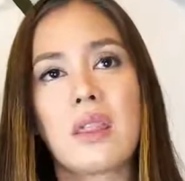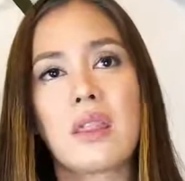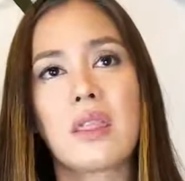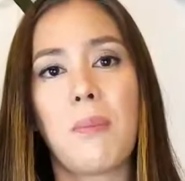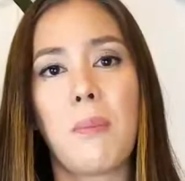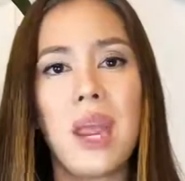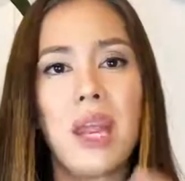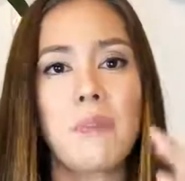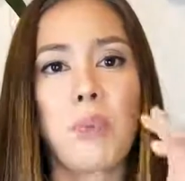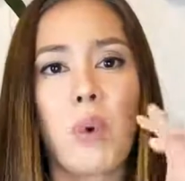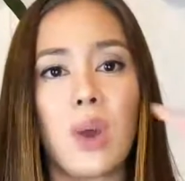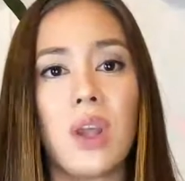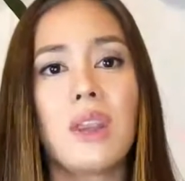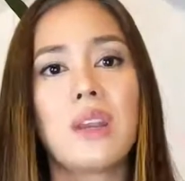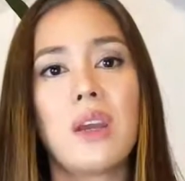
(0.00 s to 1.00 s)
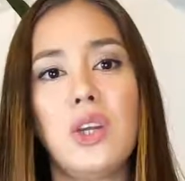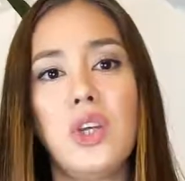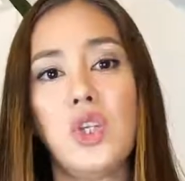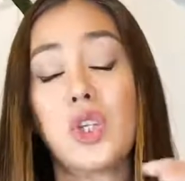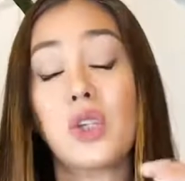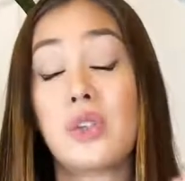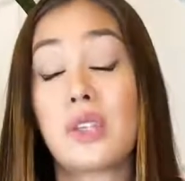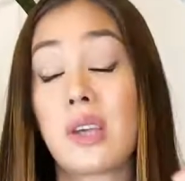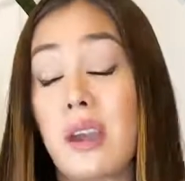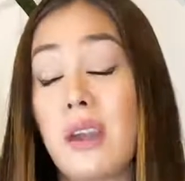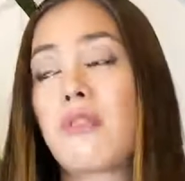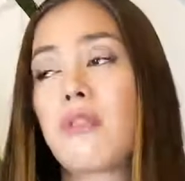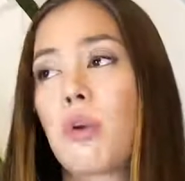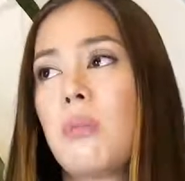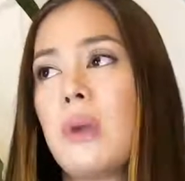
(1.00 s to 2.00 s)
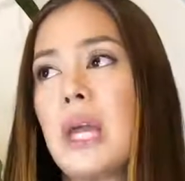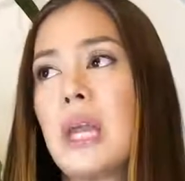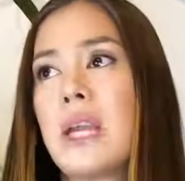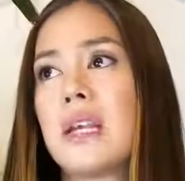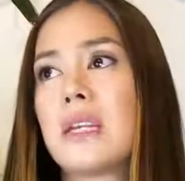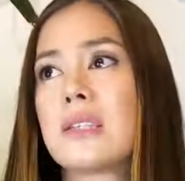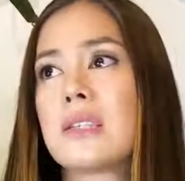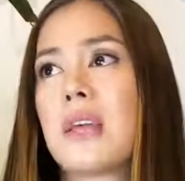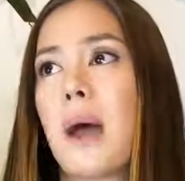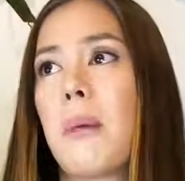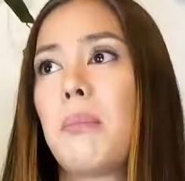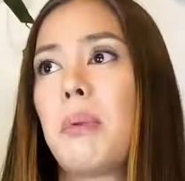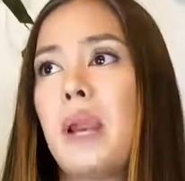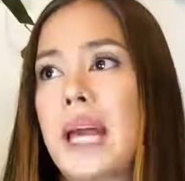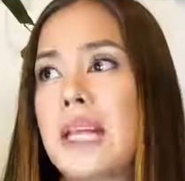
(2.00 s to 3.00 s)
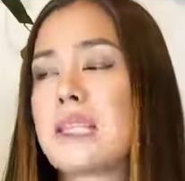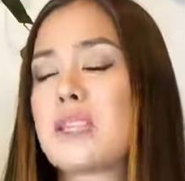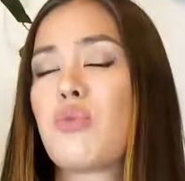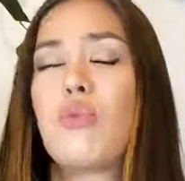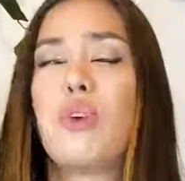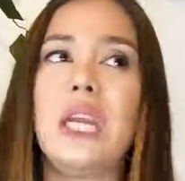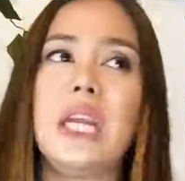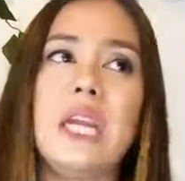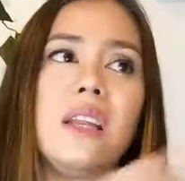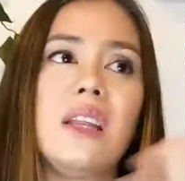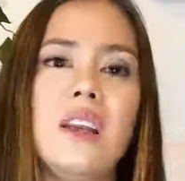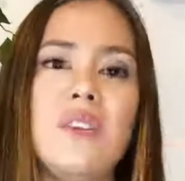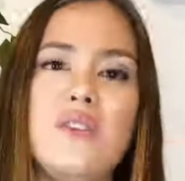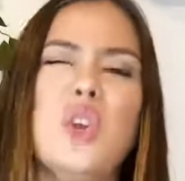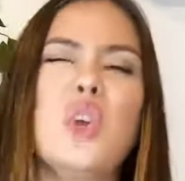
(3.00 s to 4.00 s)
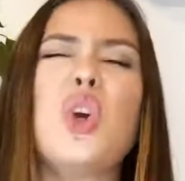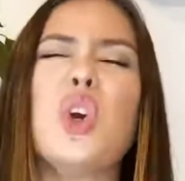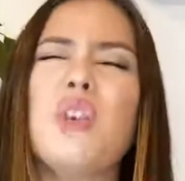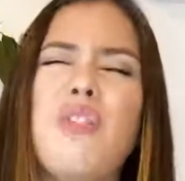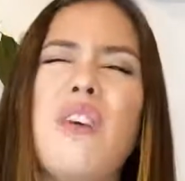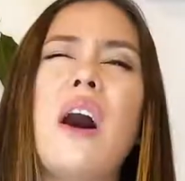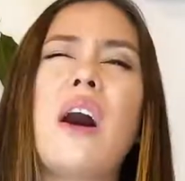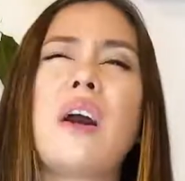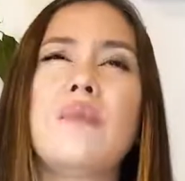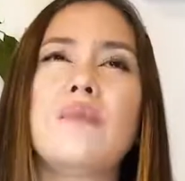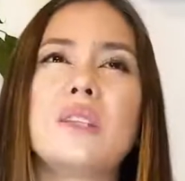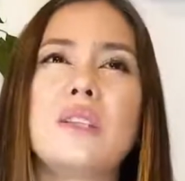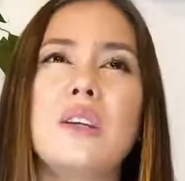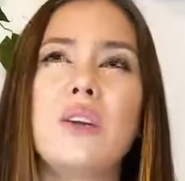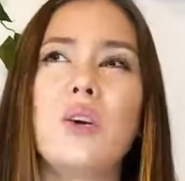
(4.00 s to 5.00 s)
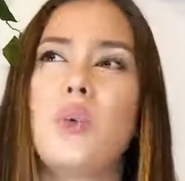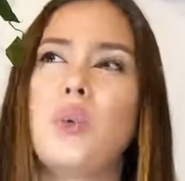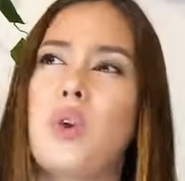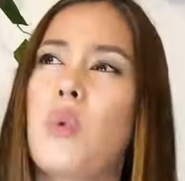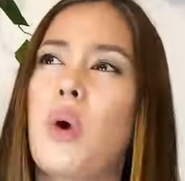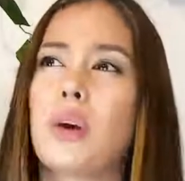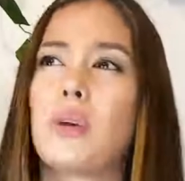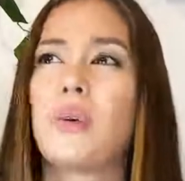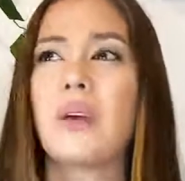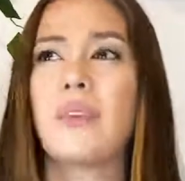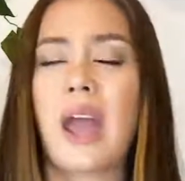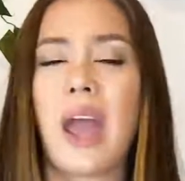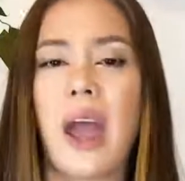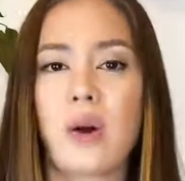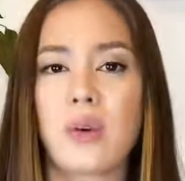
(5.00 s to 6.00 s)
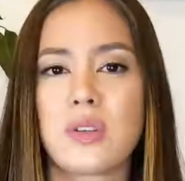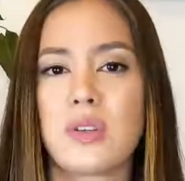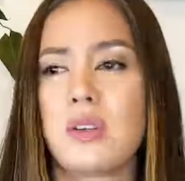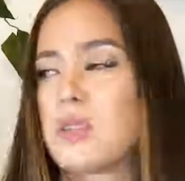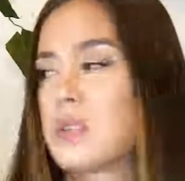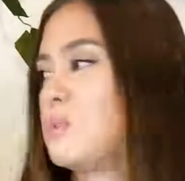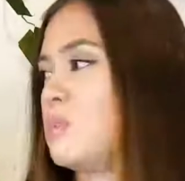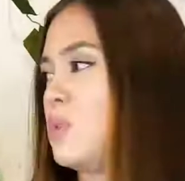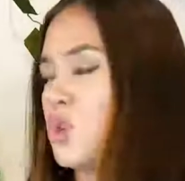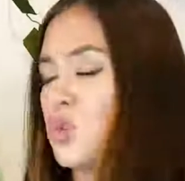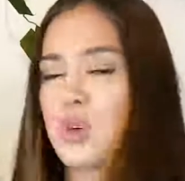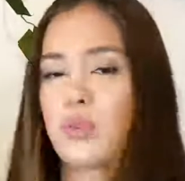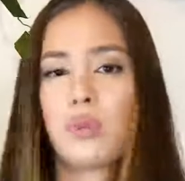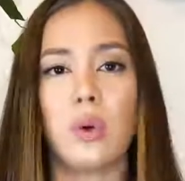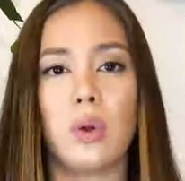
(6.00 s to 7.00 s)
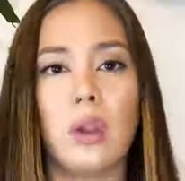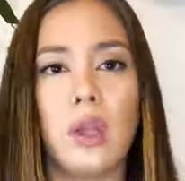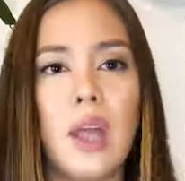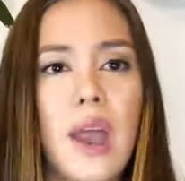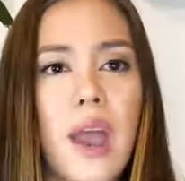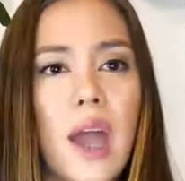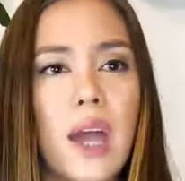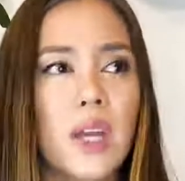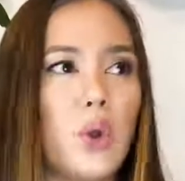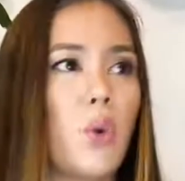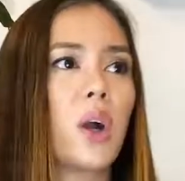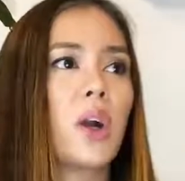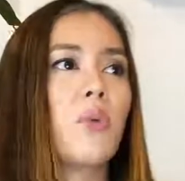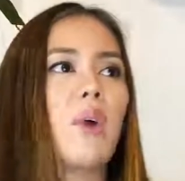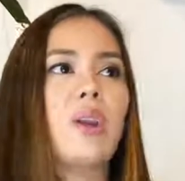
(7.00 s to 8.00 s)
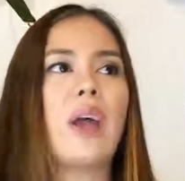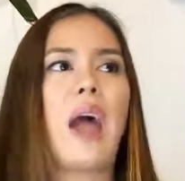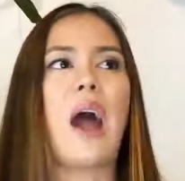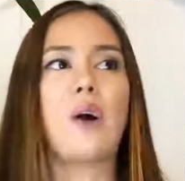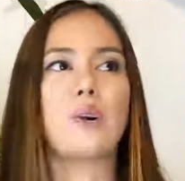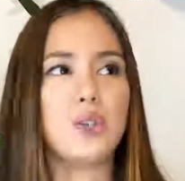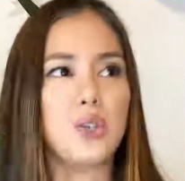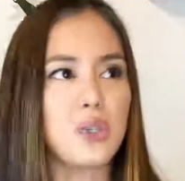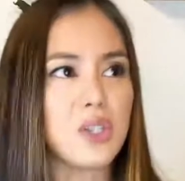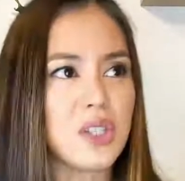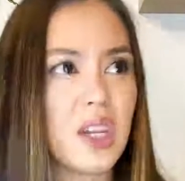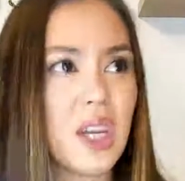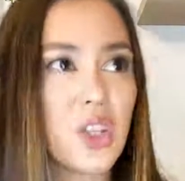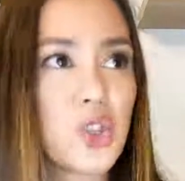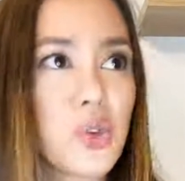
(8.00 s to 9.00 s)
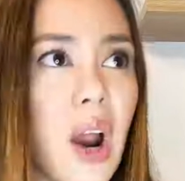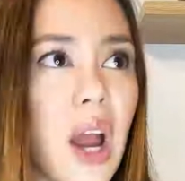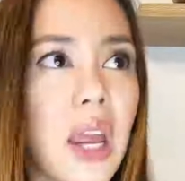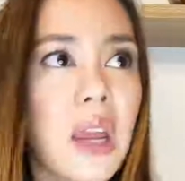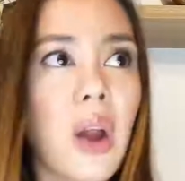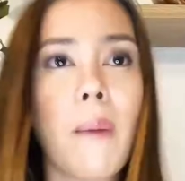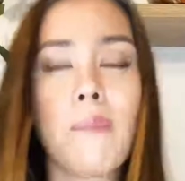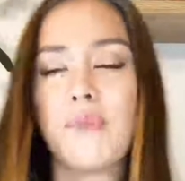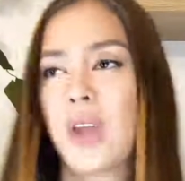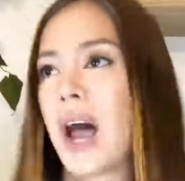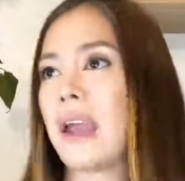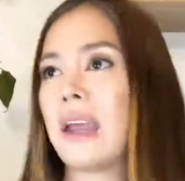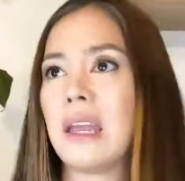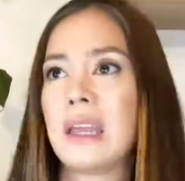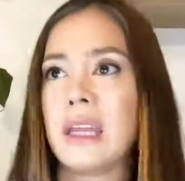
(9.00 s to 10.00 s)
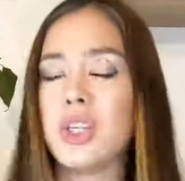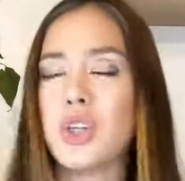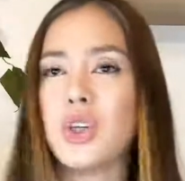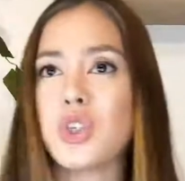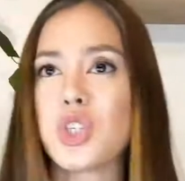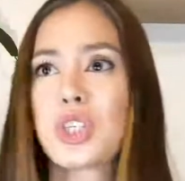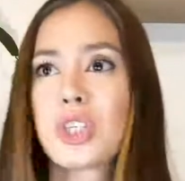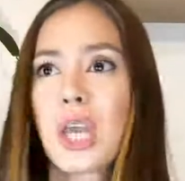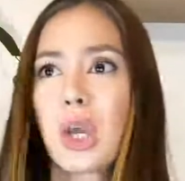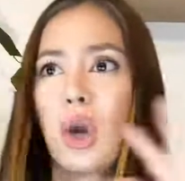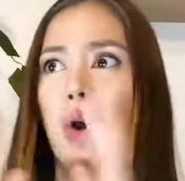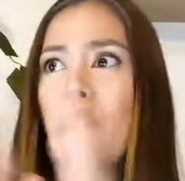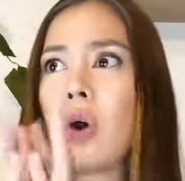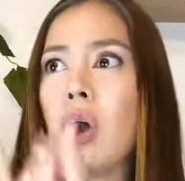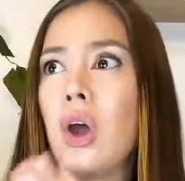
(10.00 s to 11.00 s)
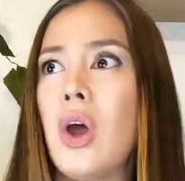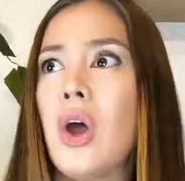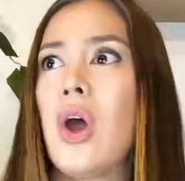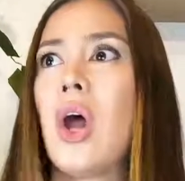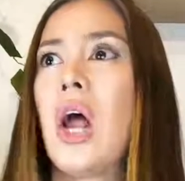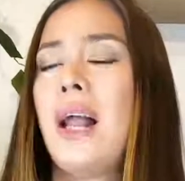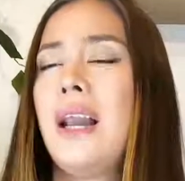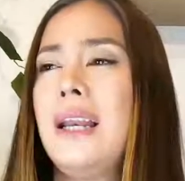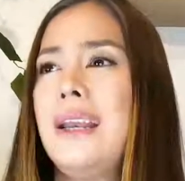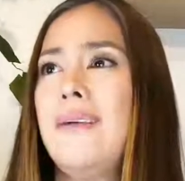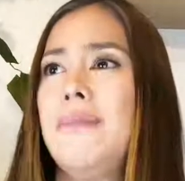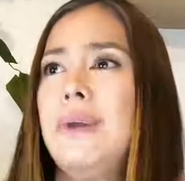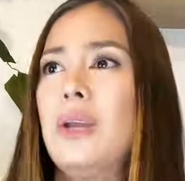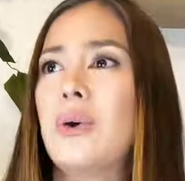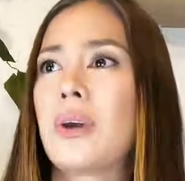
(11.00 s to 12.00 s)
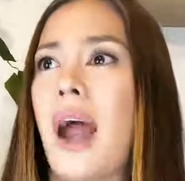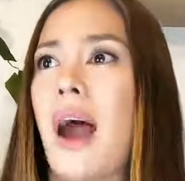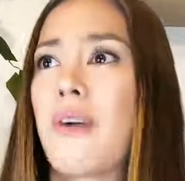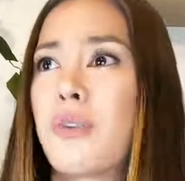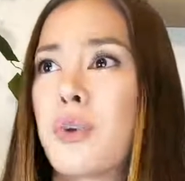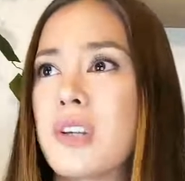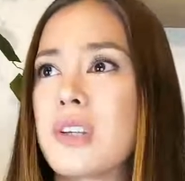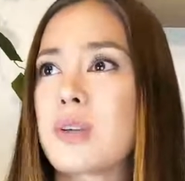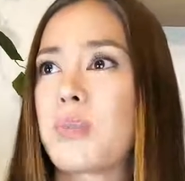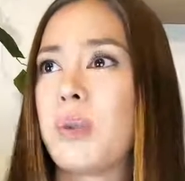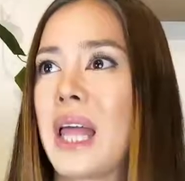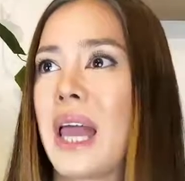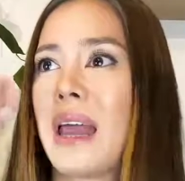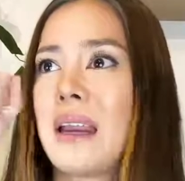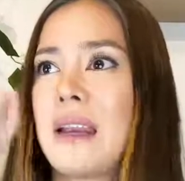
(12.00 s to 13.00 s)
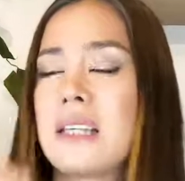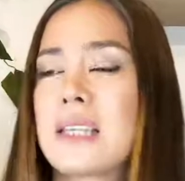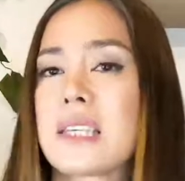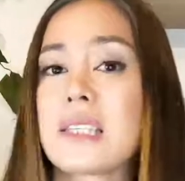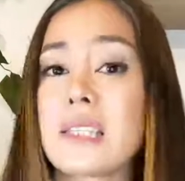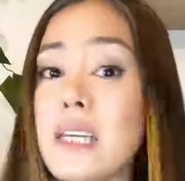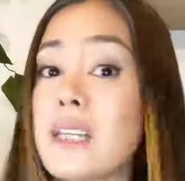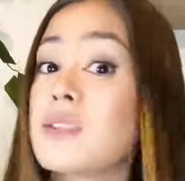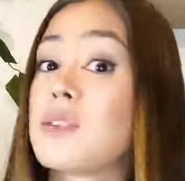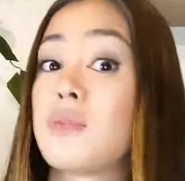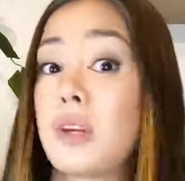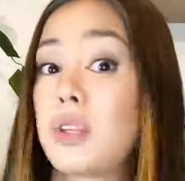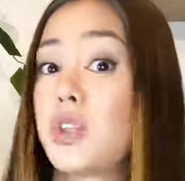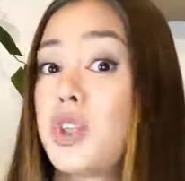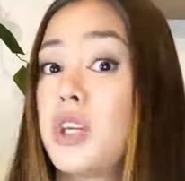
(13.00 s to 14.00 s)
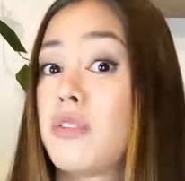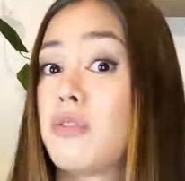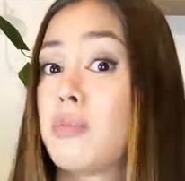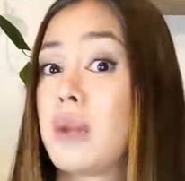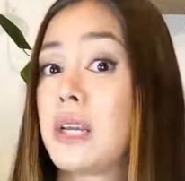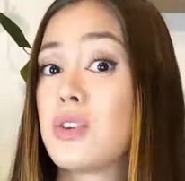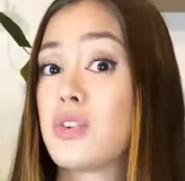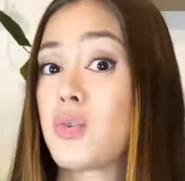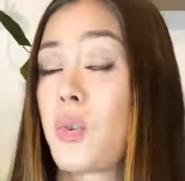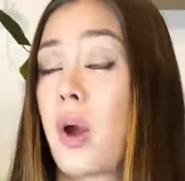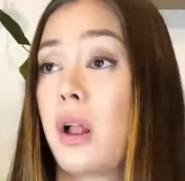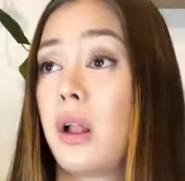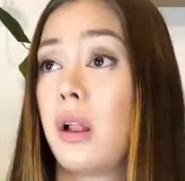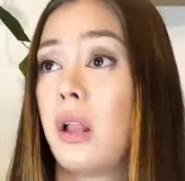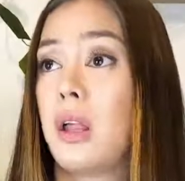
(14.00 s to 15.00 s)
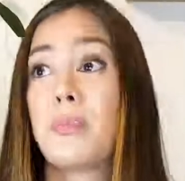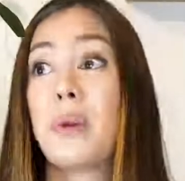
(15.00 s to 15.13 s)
the main point that you should take from it is that plants really, it gives you good vibes. You know, you walk around the house and it's beautiful, and you walk around the house, you see it drying up, dying, and you're just like, oh, let me look after this plant. It's a sense of achievement as well.